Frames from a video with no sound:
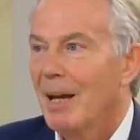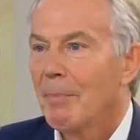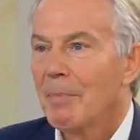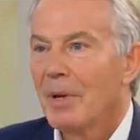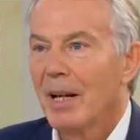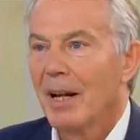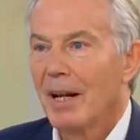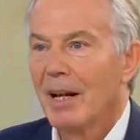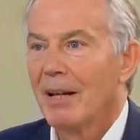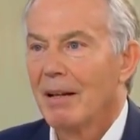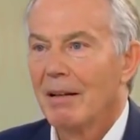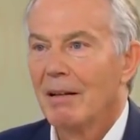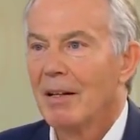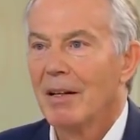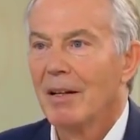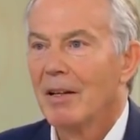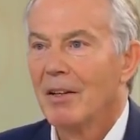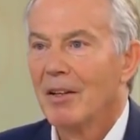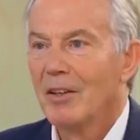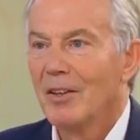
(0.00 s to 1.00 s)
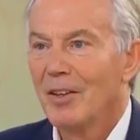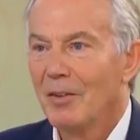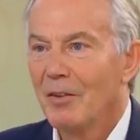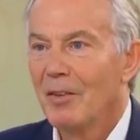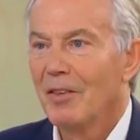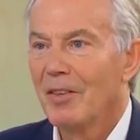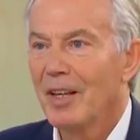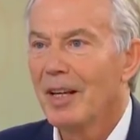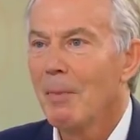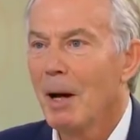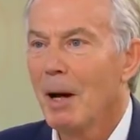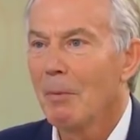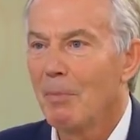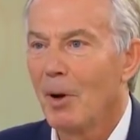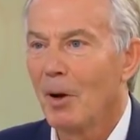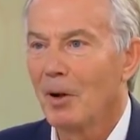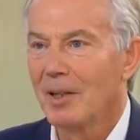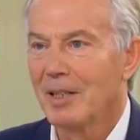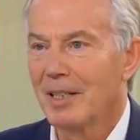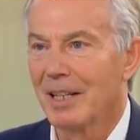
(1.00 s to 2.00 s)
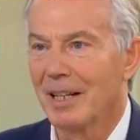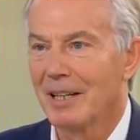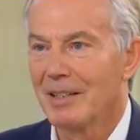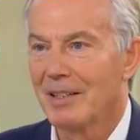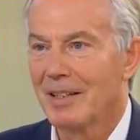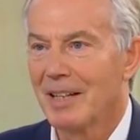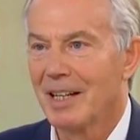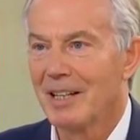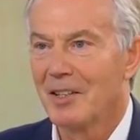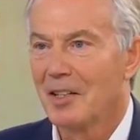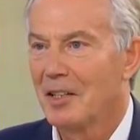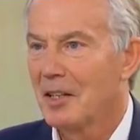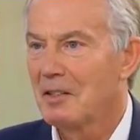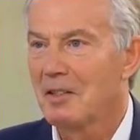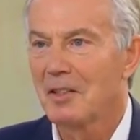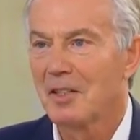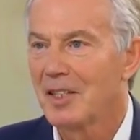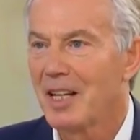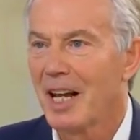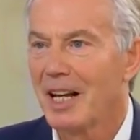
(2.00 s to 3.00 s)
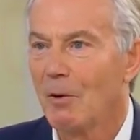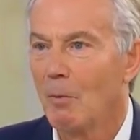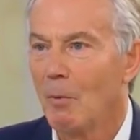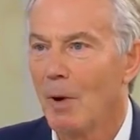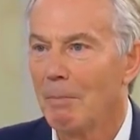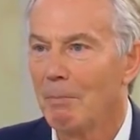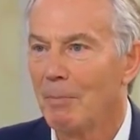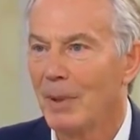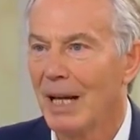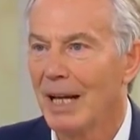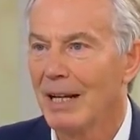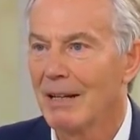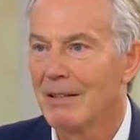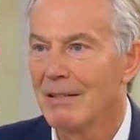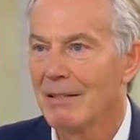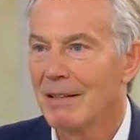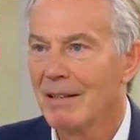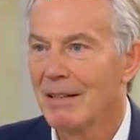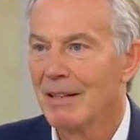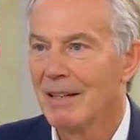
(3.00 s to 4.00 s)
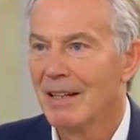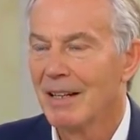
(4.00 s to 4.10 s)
Yeah, but the thing about politics is it doesn't stay in one place.